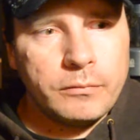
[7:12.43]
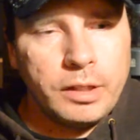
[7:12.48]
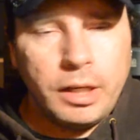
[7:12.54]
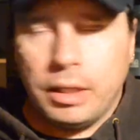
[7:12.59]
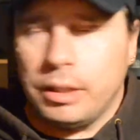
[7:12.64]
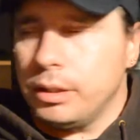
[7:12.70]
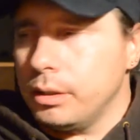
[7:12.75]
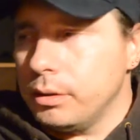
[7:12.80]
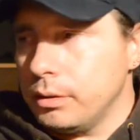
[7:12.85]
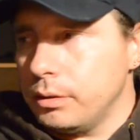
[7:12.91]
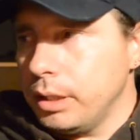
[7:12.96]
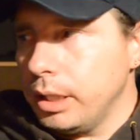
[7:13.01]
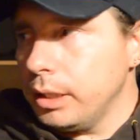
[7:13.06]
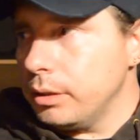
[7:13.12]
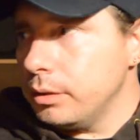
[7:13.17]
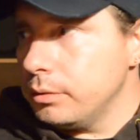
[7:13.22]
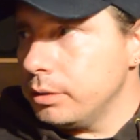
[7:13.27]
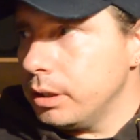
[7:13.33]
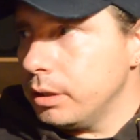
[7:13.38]
I don't know. I don't
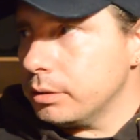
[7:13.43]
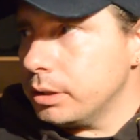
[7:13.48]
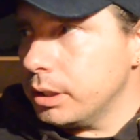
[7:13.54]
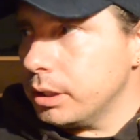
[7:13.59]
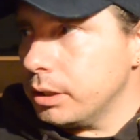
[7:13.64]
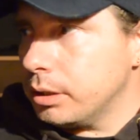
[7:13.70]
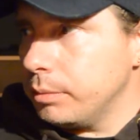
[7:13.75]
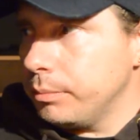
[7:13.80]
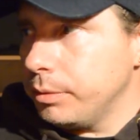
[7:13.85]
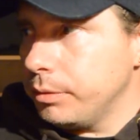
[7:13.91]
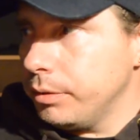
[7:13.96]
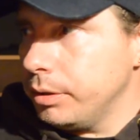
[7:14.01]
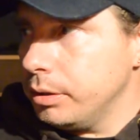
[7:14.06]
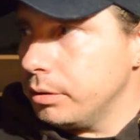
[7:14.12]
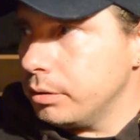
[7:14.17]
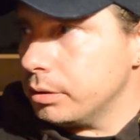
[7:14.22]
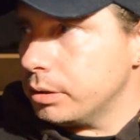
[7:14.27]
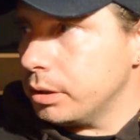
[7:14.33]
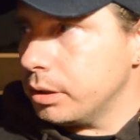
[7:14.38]
know. It looks like a good movie.
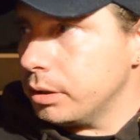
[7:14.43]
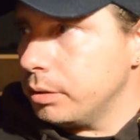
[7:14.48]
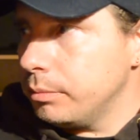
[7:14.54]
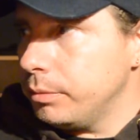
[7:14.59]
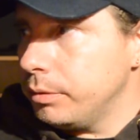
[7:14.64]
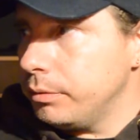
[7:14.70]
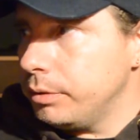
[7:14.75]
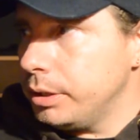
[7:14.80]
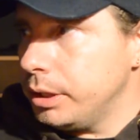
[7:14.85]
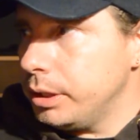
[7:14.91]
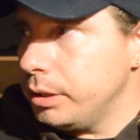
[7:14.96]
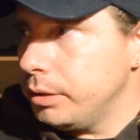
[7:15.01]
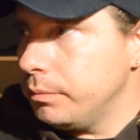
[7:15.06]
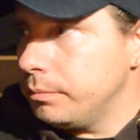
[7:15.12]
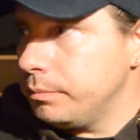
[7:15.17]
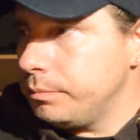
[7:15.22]
It looks like a good movie indeed.